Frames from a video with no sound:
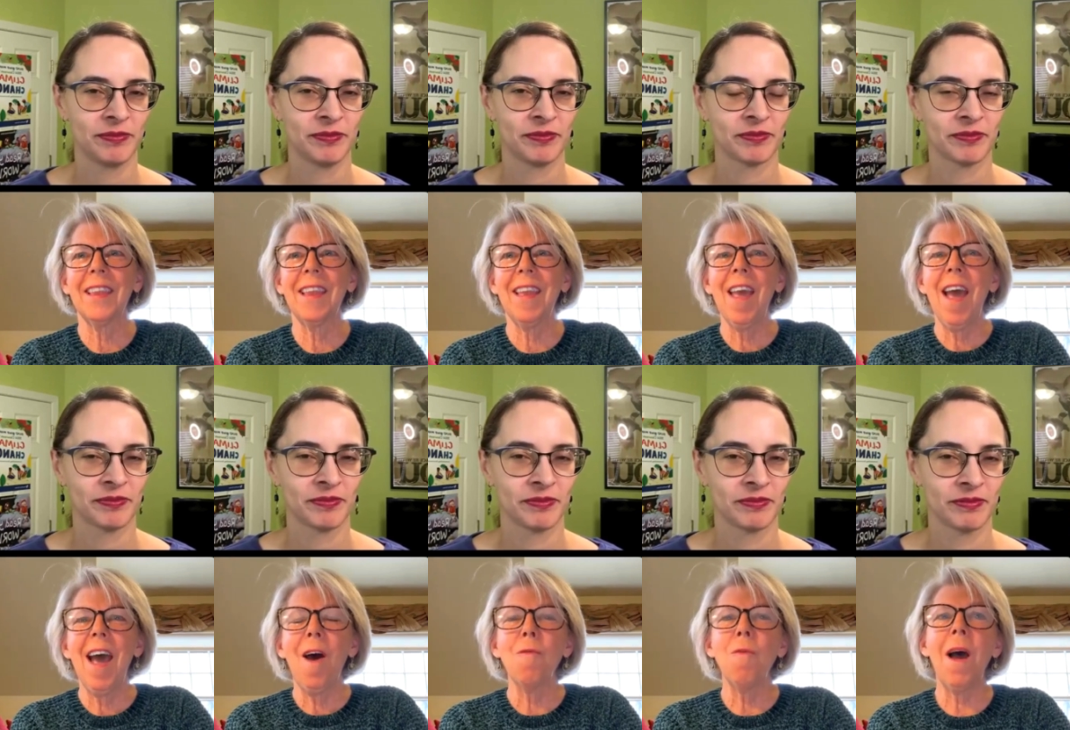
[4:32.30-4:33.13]
Speaker 1: Well,
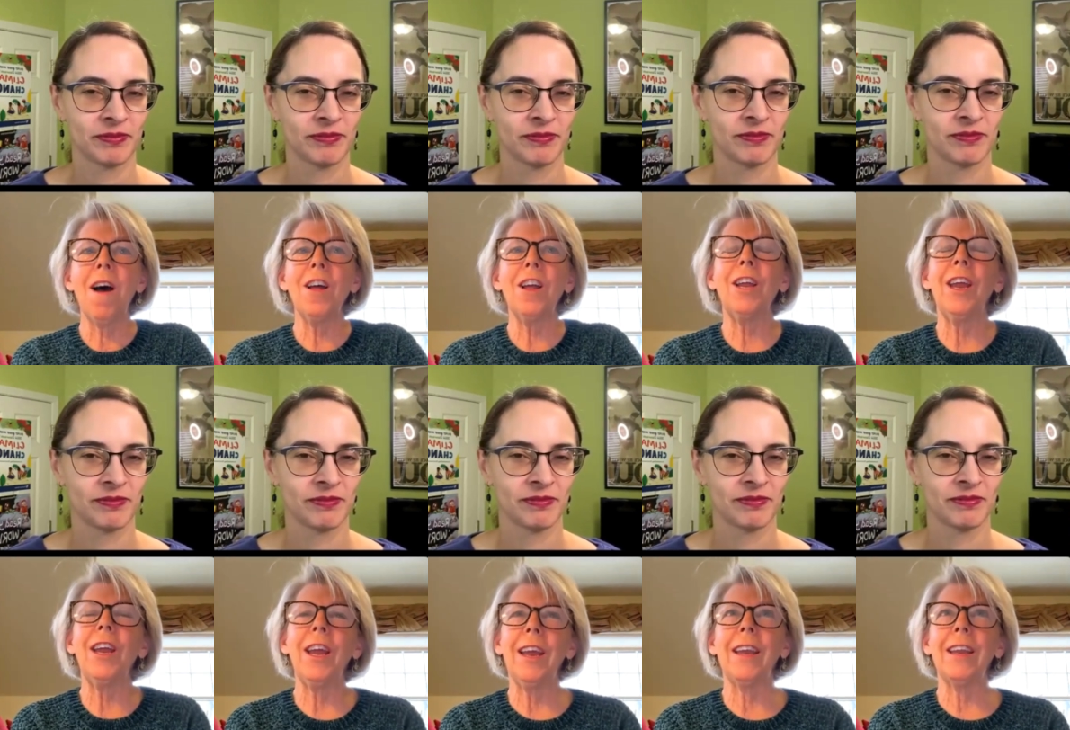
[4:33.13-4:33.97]

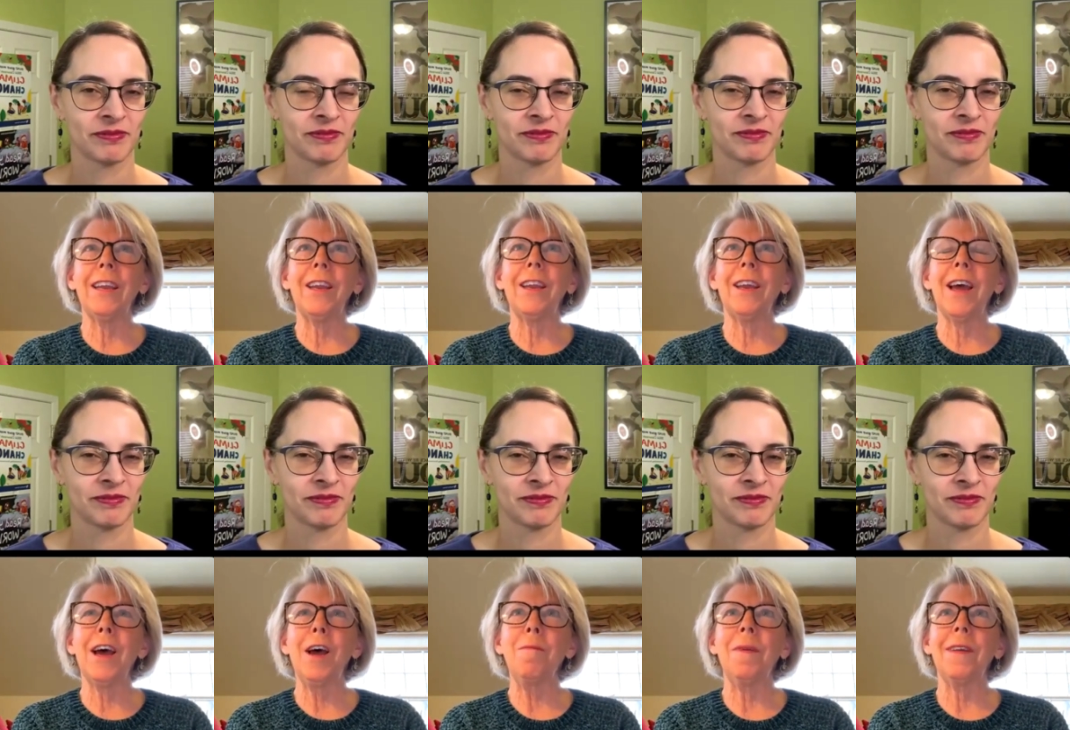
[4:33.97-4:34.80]

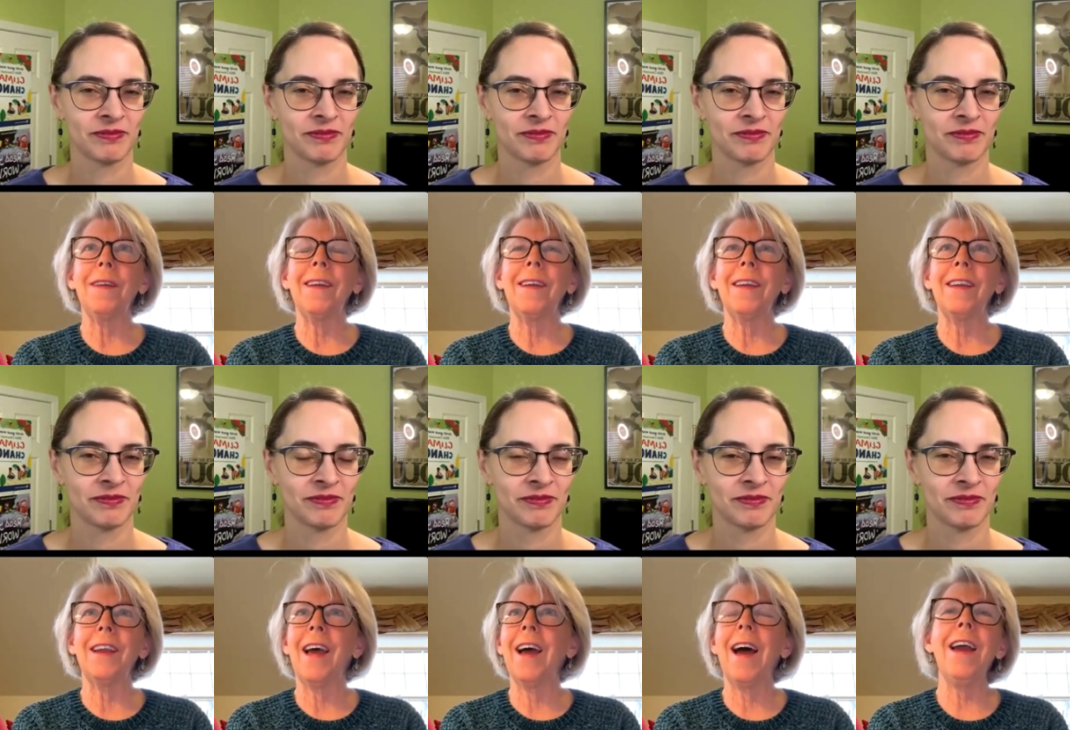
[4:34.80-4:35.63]
um,
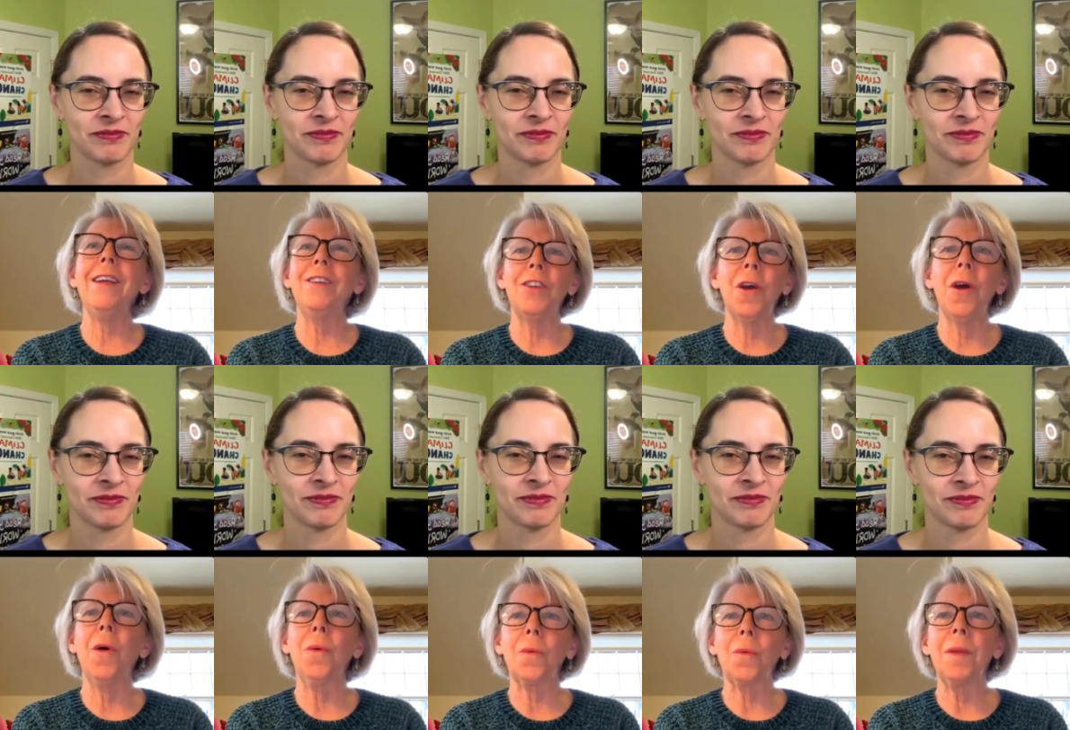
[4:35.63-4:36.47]
I don't
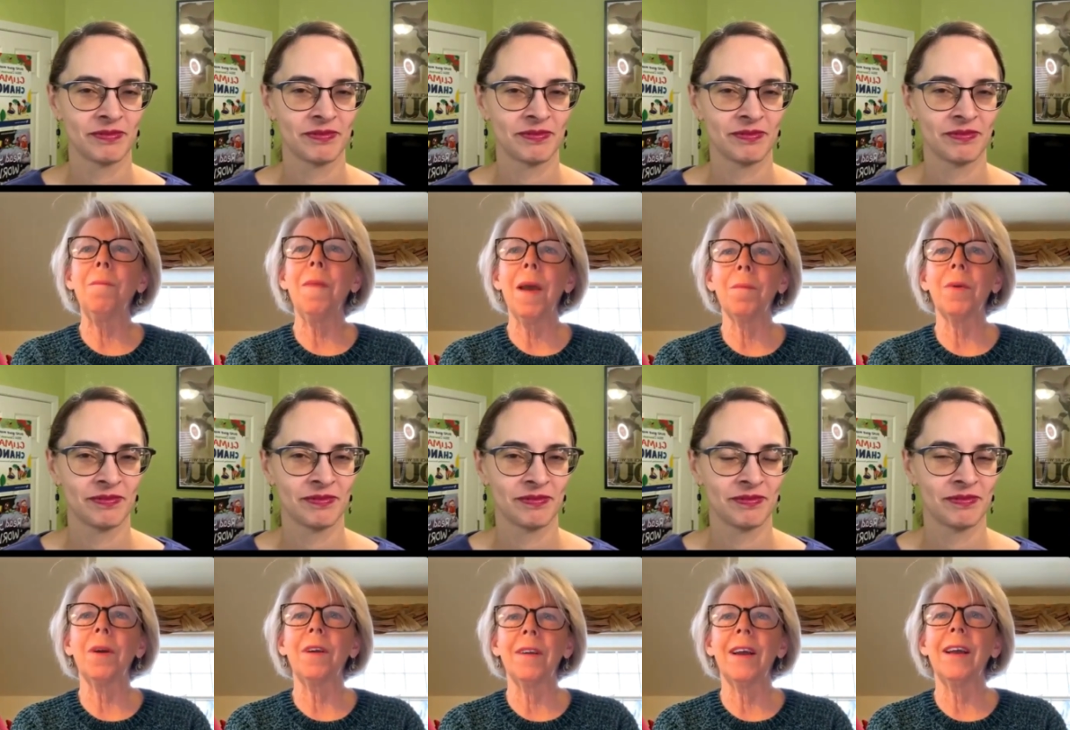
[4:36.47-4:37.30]

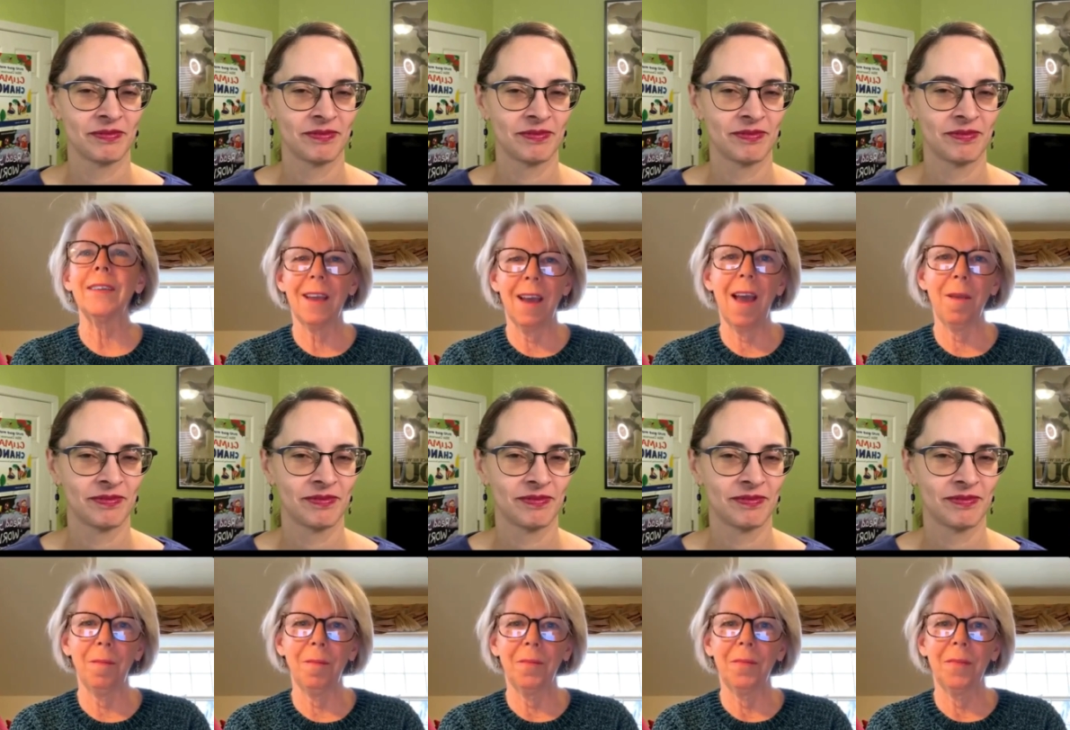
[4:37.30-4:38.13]
remember a time
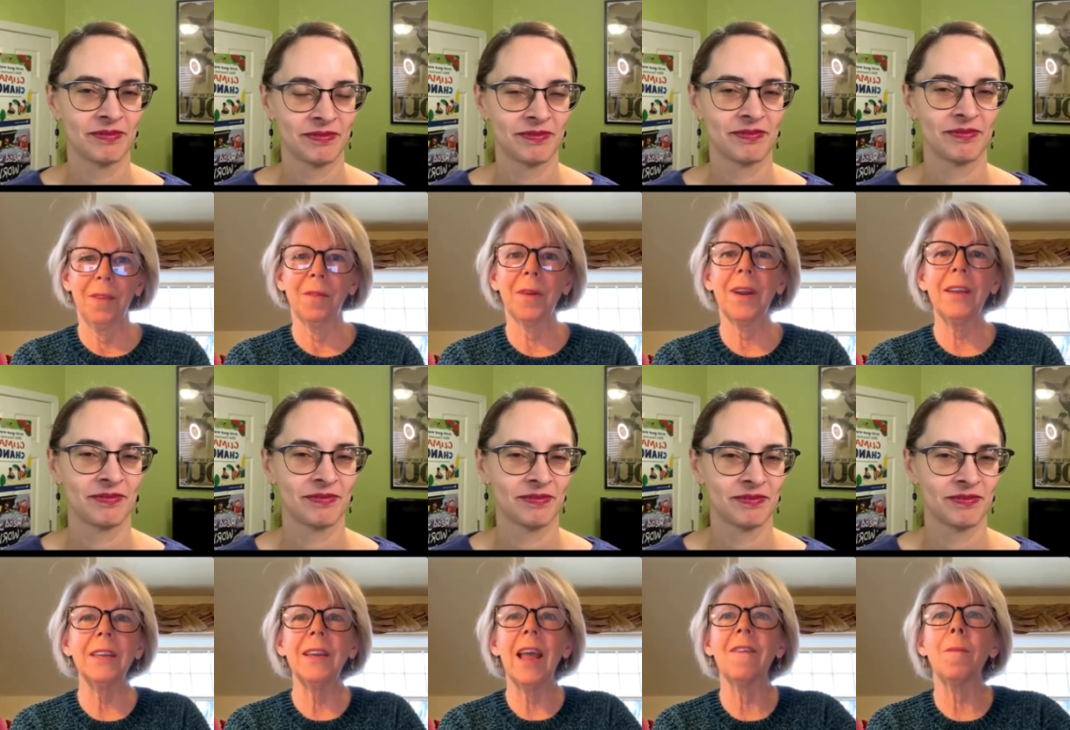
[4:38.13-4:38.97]
when I
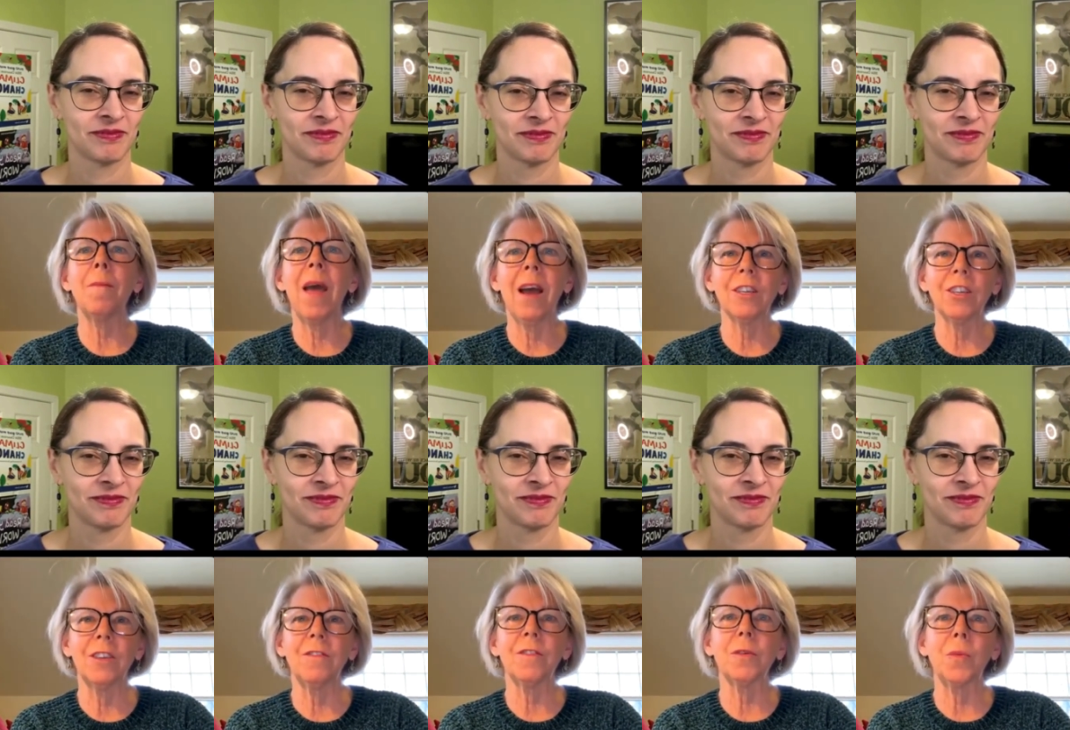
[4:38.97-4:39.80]
didn't have a
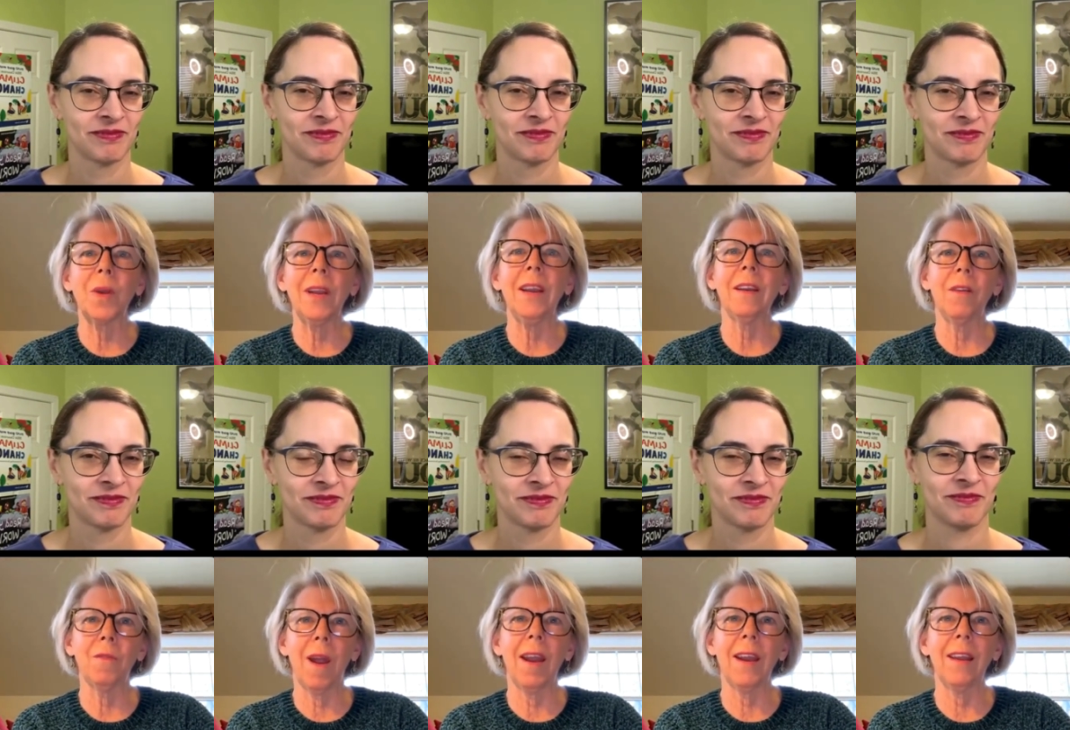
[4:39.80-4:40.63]
passion for reading and
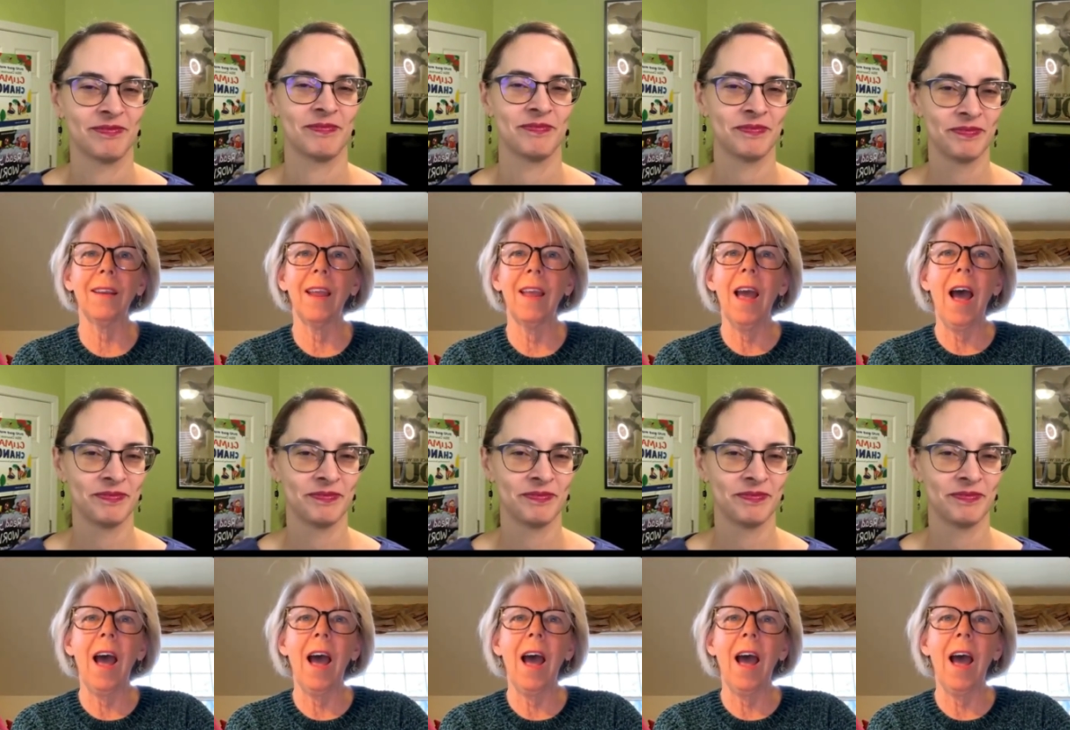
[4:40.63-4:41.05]
writing.